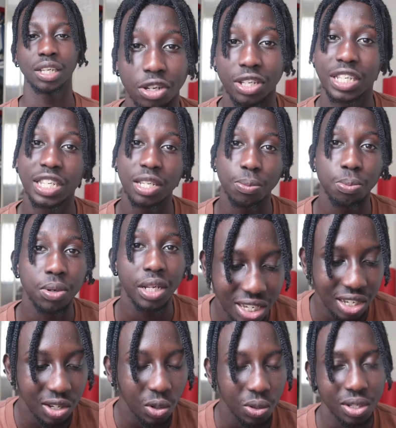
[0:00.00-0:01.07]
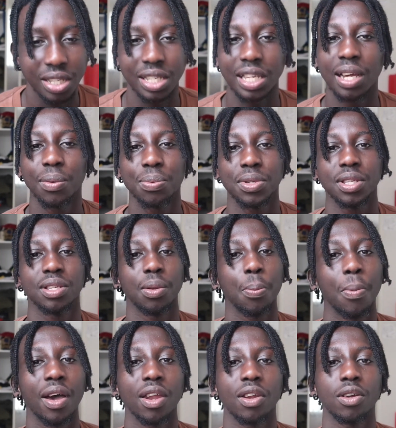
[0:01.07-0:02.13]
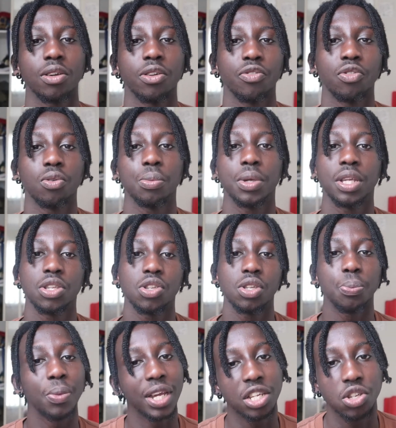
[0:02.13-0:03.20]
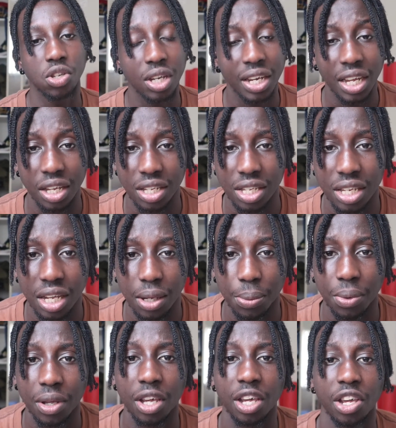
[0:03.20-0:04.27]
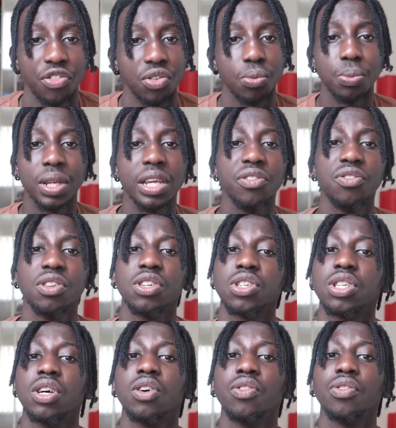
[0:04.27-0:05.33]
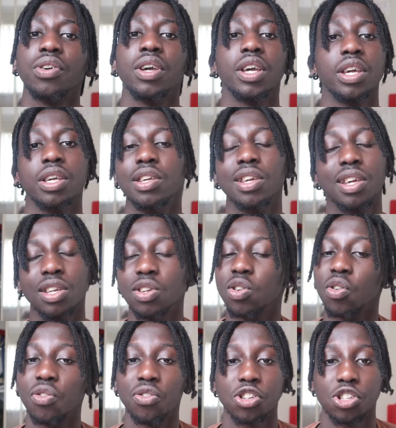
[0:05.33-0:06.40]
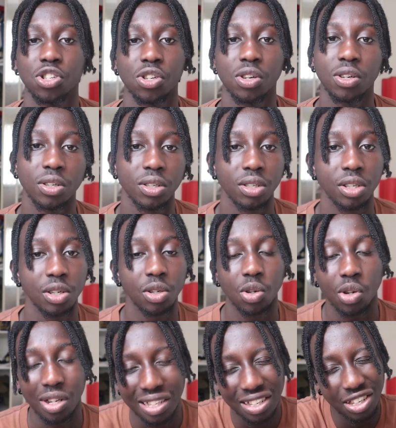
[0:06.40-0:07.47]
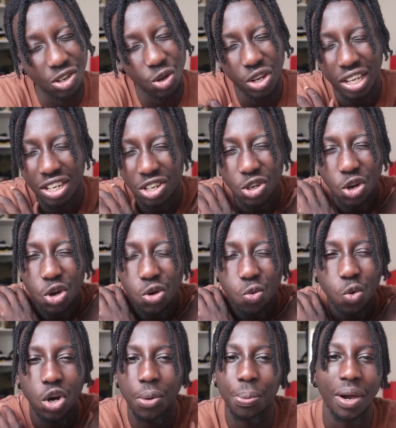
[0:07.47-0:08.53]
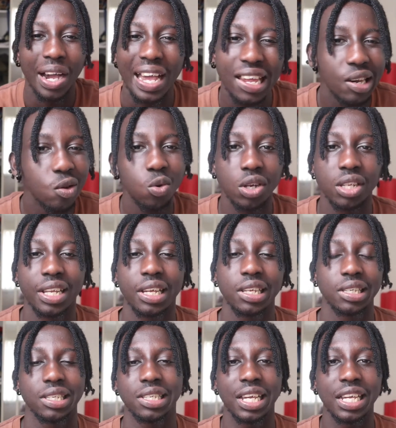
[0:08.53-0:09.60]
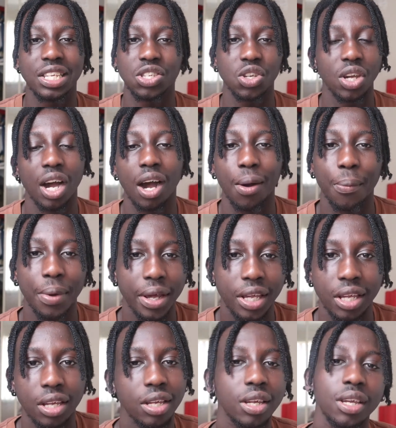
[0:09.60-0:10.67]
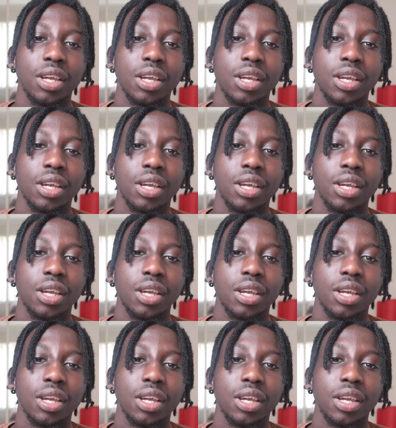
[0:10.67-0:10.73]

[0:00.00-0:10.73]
No discipline. These little steps matter, you feel me? To make it to the next step. If you believe in yourself, you can do it for sure. Don't worry about anyone that says you can't make it.